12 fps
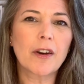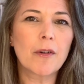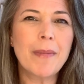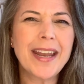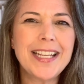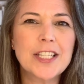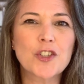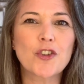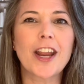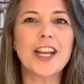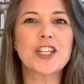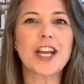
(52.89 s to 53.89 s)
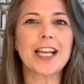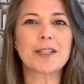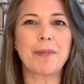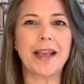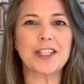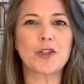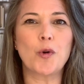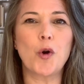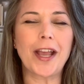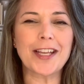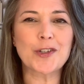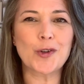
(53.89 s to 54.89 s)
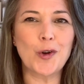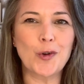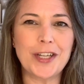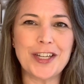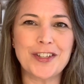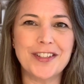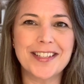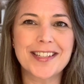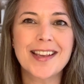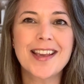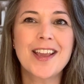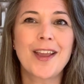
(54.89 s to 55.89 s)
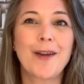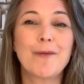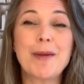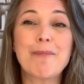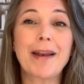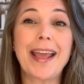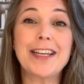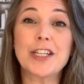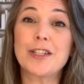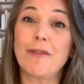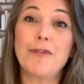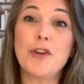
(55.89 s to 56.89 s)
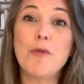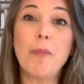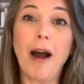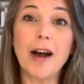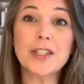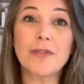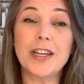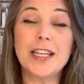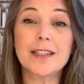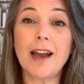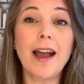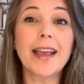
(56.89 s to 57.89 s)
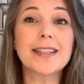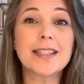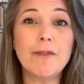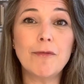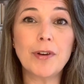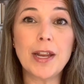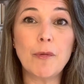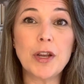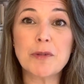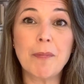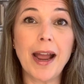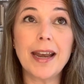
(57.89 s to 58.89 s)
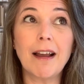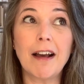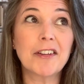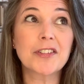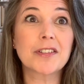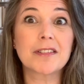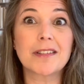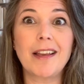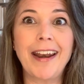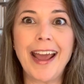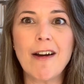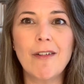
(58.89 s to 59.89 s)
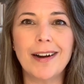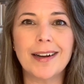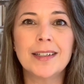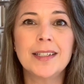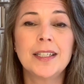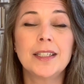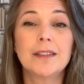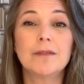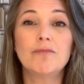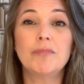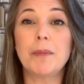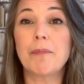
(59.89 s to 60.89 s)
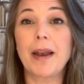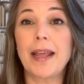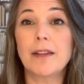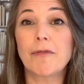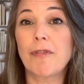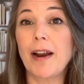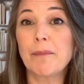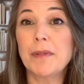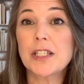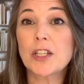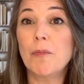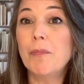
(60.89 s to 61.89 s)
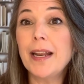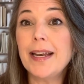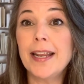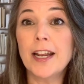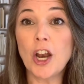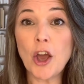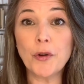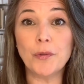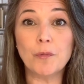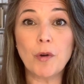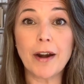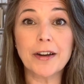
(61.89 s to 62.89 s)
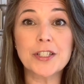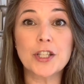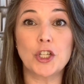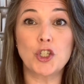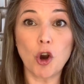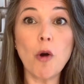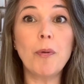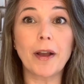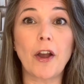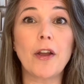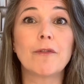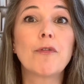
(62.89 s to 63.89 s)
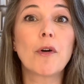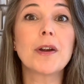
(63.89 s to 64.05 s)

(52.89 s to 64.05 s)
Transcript: are many strange aspects to orchestral auditions. We play just a few bars of an entire symphony which might last an hour. We play the fragments completely alone, whereas the job we're going for